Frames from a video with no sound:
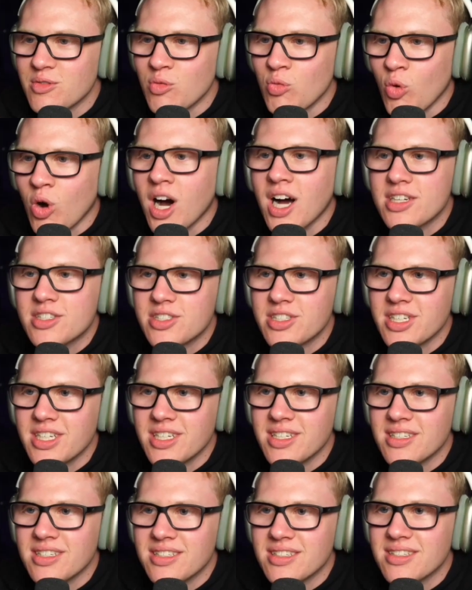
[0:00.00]

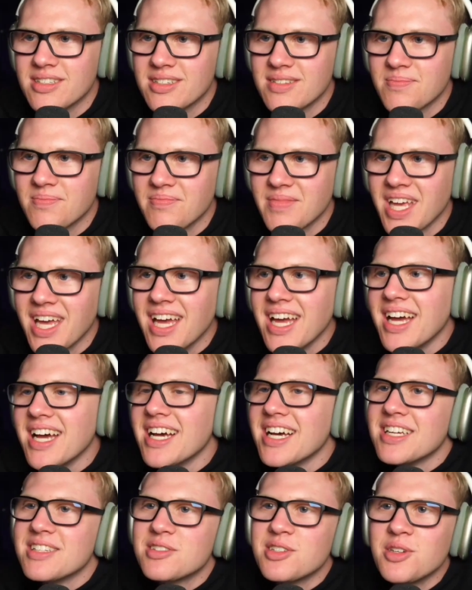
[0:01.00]
watching.
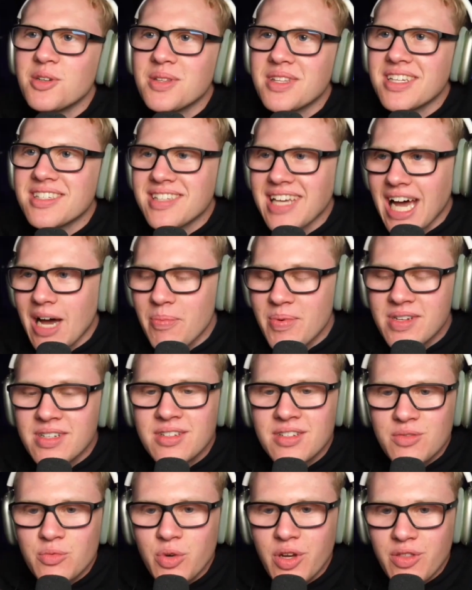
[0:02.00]
Dude, this
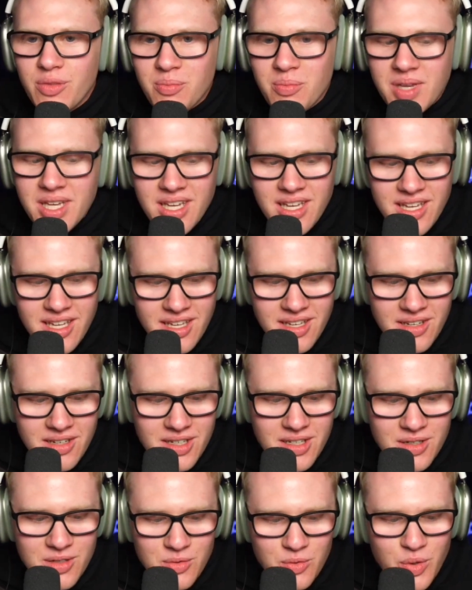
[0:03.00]
happened with
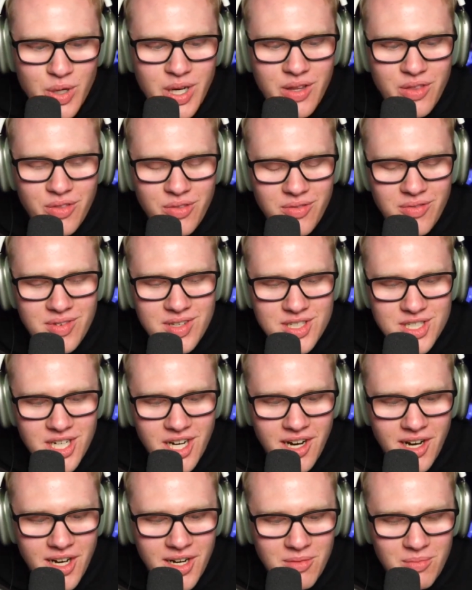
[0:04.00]
me with
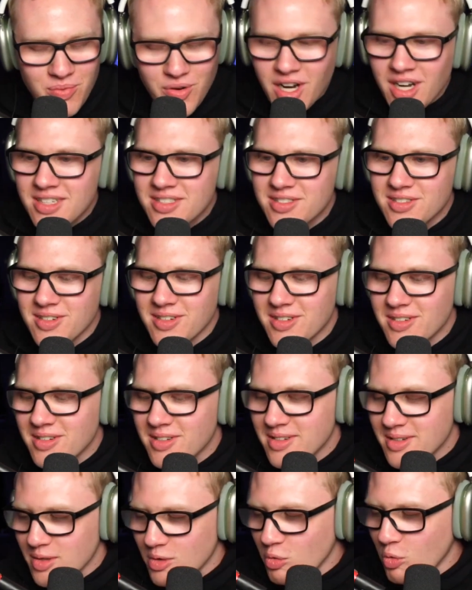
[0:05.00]
John
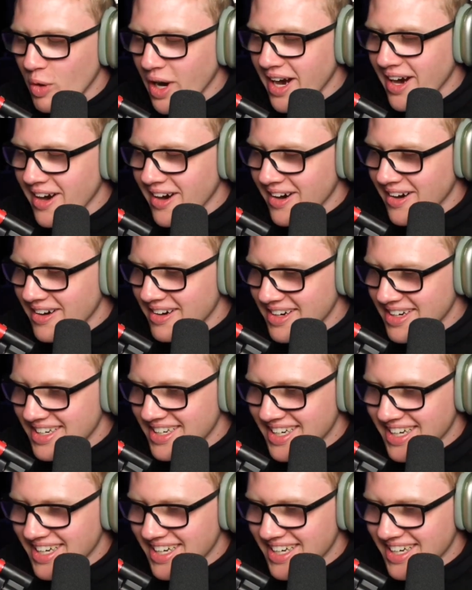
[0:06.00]
Prosser, where